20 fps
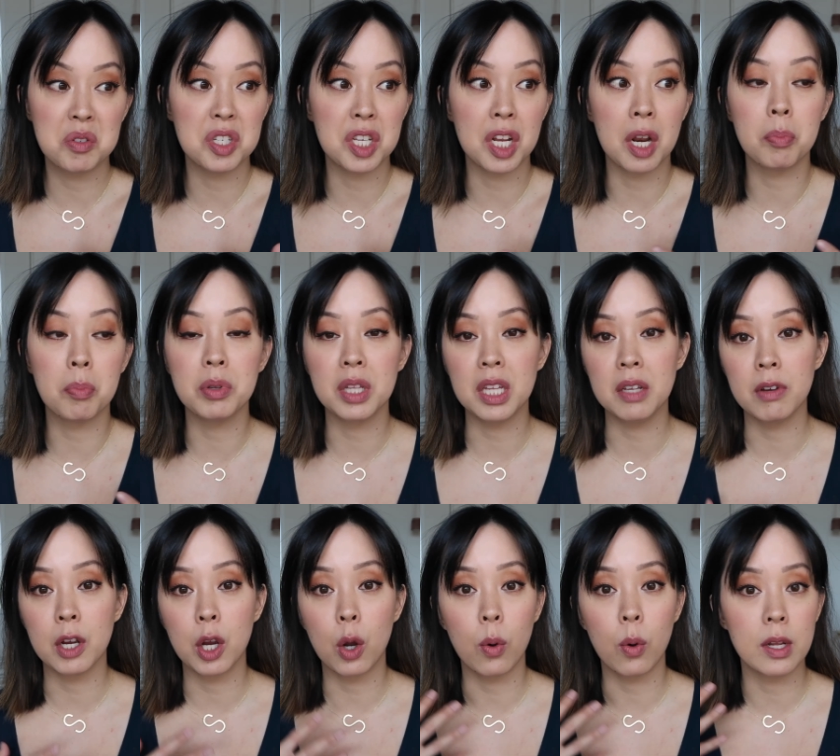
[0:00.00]
didn't
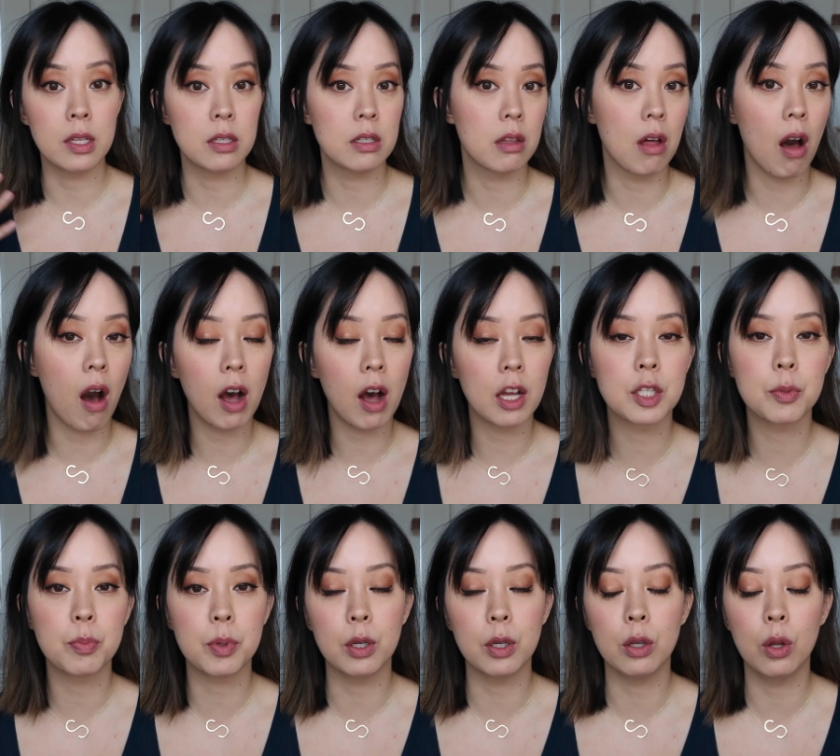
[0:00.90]
believe in going to the
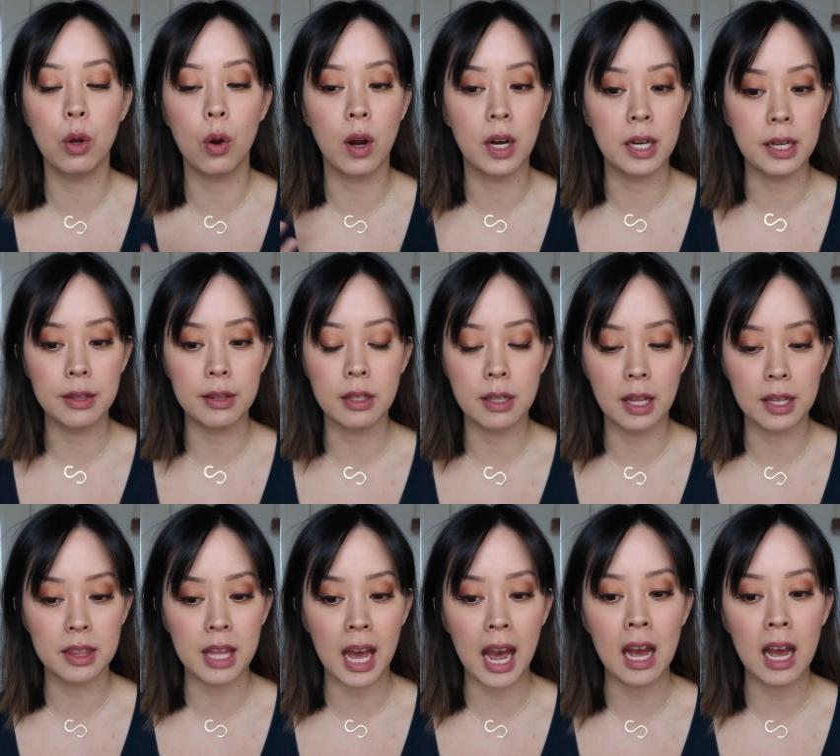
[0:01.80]
hospital or anything
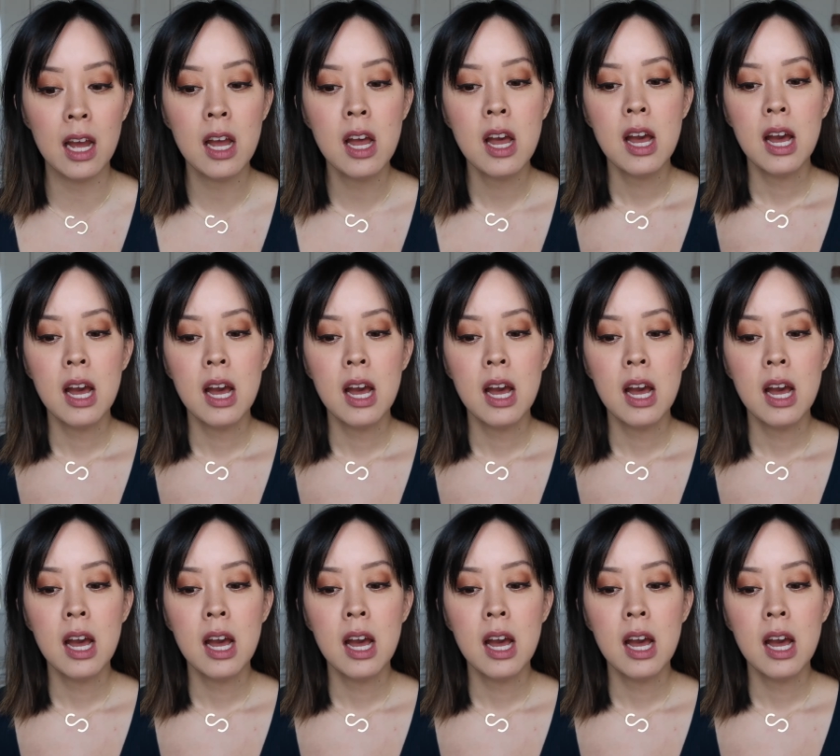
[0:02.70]
like that.